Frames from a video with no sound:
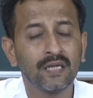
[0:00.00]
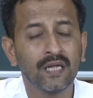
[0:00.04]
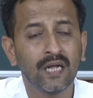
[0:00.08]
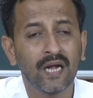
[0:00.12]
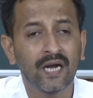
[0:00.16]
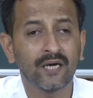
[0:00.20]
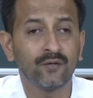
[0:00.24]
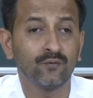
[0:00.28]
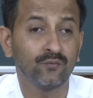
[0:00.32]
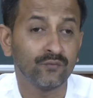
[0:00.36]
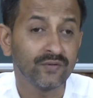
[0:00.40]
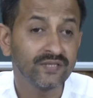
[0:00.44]

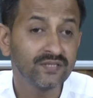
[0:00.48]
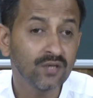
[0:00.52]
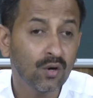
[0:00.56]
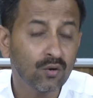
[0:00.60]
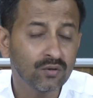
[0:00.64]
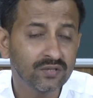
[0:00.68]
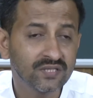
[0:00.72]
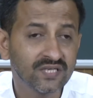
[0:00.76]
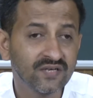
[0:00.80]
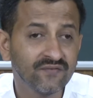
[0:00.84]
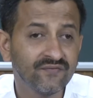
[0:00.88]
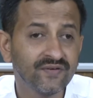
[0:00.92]
and
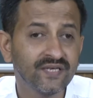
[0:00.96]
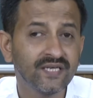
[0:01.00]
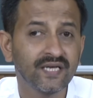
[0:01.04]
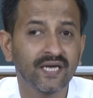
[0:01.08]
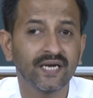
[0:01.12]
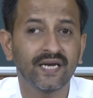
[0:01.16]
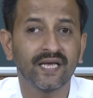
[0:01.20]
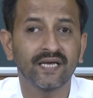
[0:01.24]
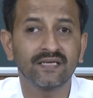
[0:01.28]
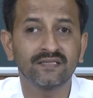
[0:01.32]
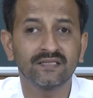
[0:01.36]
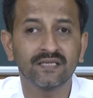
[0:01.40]
without giving
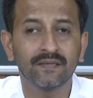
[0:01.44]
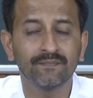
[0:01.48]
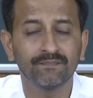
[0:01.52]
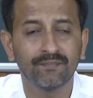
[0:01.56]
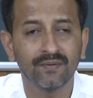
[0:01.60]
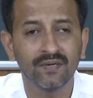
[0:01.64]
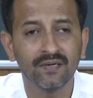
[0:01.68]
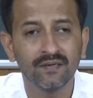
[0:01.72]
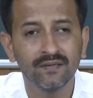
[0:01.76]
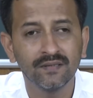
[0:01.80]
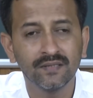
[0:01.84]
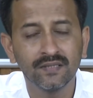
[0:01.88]
an
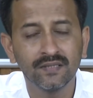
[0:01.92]
example,